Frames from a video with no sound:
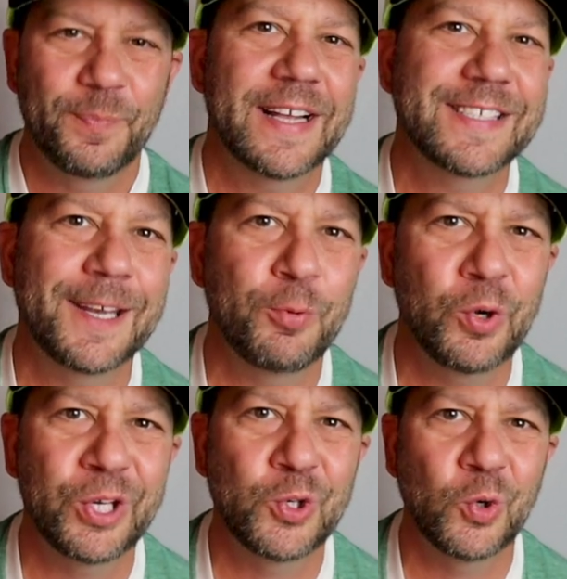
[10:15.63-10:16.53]
That's a
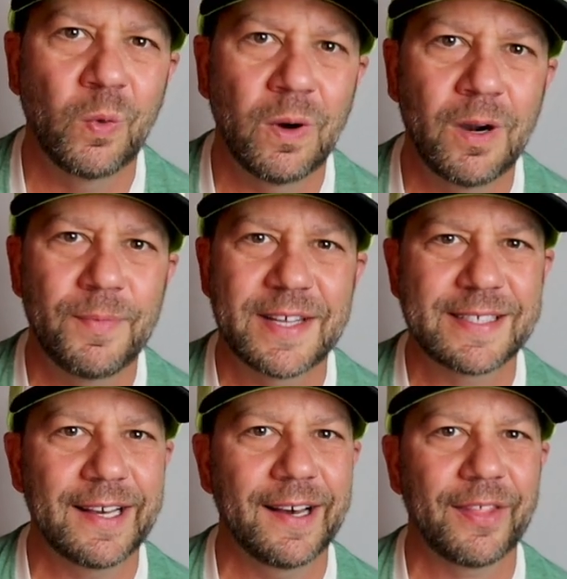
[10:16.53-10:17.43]
pretty cool worm
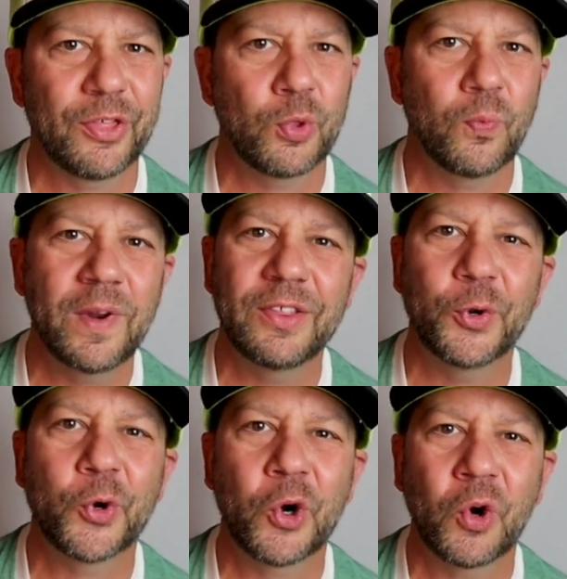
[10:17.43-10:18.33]
that's got three
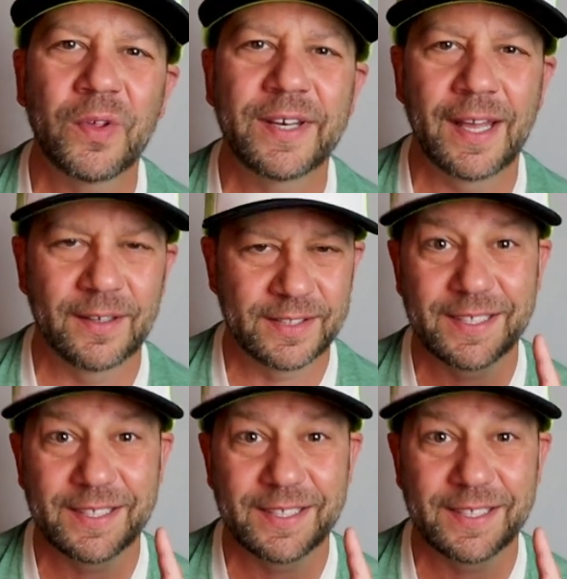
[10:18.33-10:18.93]
little curly tails.